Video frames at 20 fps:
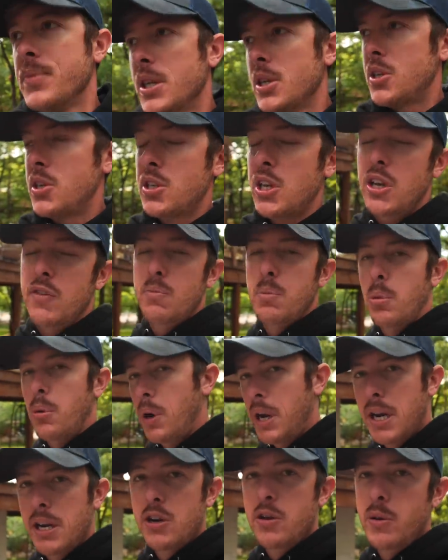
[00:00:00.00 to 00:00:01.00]
This is a
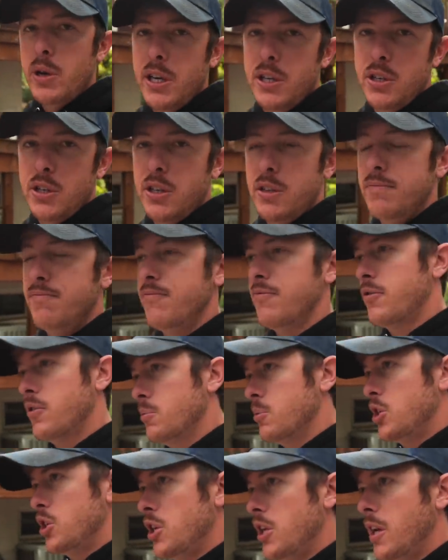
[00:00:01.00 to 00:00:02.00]
brand new engine
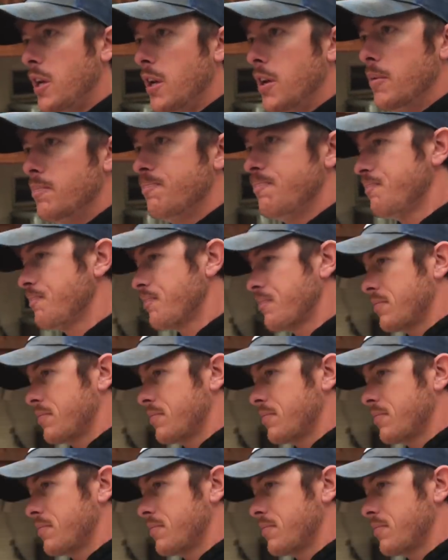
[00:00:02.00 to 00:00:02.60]
from GM